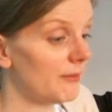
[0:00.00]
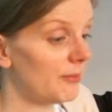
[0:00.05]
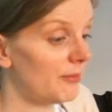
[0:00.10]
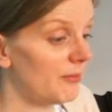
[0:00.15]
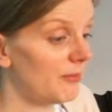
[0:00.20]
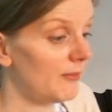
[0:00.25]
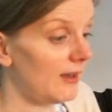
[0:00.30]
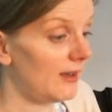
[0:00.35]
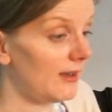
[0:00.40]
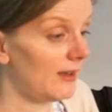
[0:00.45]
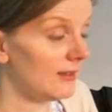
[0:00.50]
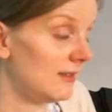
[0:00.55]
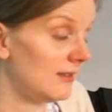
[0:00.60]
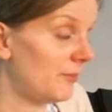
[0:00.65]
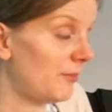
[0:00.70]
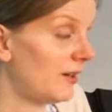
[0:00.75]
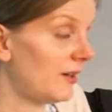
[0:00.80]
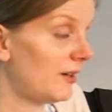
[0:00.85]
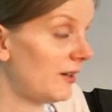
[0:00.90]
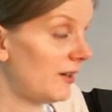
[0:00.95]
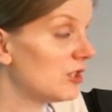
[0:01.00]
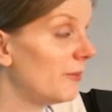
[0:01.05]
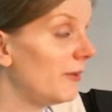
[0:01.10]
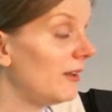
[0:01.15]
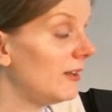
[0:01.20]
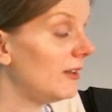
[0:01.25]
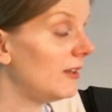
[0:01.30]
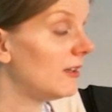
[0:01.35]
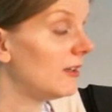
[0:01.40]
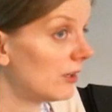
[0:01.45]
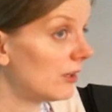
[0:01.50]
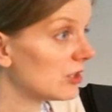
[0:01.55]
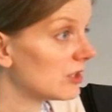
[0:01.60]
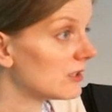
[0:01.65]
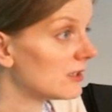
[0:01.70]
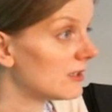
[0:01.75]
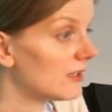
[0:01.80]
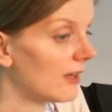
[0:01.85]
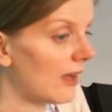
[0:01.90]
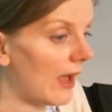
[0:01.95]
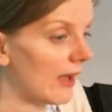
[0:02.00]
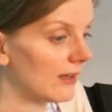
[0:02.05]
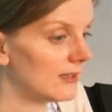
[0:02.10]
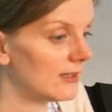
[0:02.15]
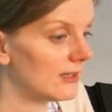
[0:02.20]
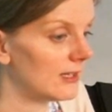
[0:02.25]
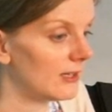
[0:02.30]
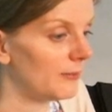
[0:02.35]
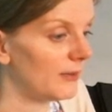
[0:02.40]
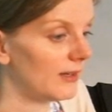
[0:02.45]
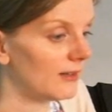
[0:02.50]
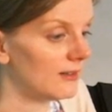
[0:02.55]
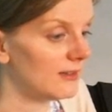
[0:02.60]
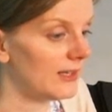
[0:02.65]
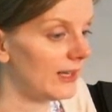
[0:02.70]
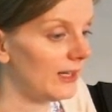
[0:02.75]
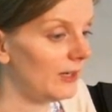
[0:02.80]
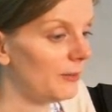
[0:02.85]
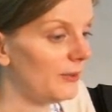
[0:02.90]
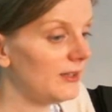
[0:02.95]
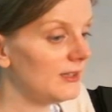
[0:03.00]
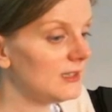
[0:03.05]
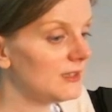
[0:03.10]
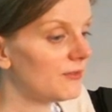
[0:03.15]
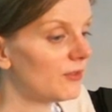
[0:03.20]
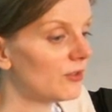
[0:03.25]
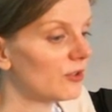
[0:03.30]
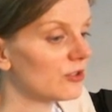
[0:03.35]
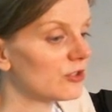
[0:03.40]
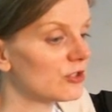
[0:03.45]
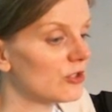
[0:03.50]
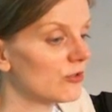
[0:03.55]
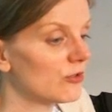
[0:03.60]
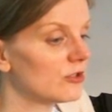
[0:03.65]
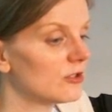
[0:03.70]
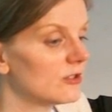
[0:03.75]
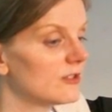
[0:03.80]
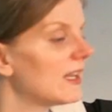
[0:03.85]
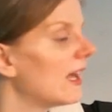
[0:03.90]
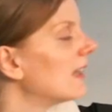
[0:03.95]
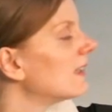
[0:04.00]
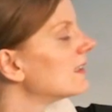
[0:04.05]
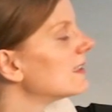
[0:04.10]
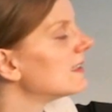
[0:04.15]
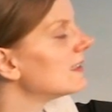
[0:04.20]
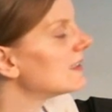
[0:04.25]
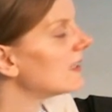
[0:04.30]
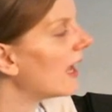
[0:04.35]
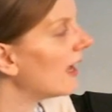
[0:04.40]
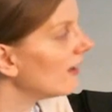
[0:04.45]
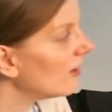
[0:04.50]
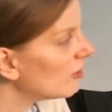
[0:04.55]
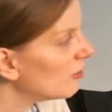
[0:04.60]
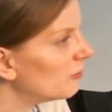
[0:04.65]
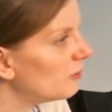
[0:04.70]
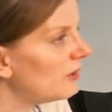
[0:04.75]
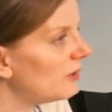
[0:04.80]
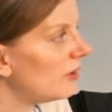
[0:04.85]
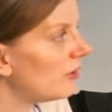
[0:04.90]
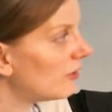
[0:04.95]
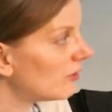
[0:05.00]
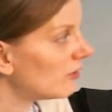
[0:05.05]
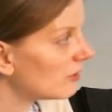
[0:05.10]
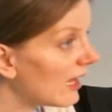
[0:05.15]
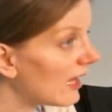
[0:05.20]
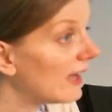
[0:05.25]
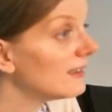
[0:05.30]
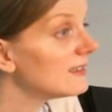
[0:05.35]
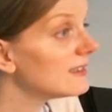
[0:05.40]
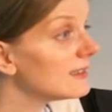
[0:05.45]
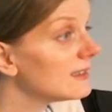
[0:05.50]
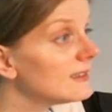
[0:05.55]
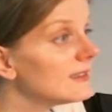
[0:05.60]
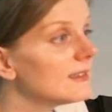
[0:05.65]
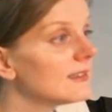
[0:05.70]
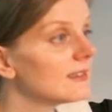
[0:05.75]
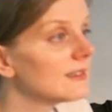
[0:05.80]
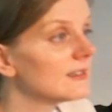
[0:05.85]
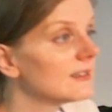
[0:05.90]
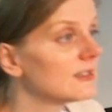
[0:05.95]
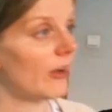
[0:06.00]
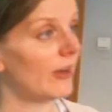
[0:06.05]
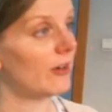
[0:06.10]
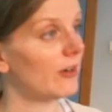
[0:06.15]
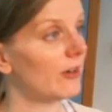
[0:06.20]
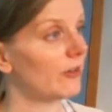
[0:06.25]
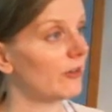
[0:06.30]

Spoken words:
it appears to be the largest academic database for social sciences and computer sciences, so I don't need